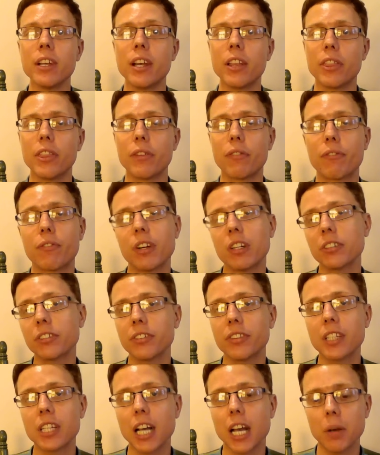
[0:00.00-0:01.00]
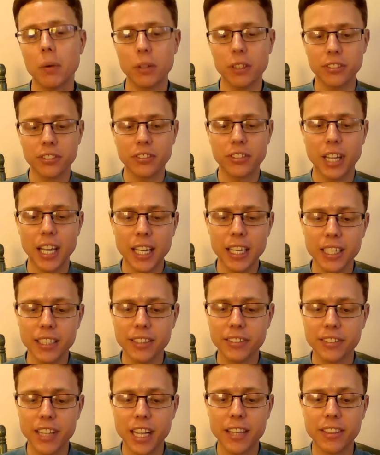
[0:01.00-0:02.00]
The first thing I want to say
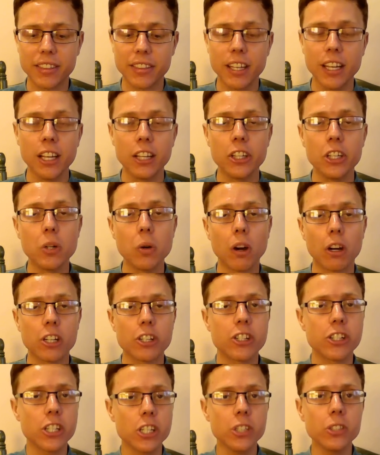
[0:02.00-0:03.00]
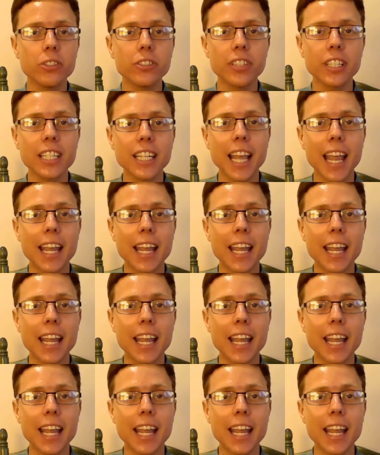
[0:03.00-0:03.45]
is that you are choosing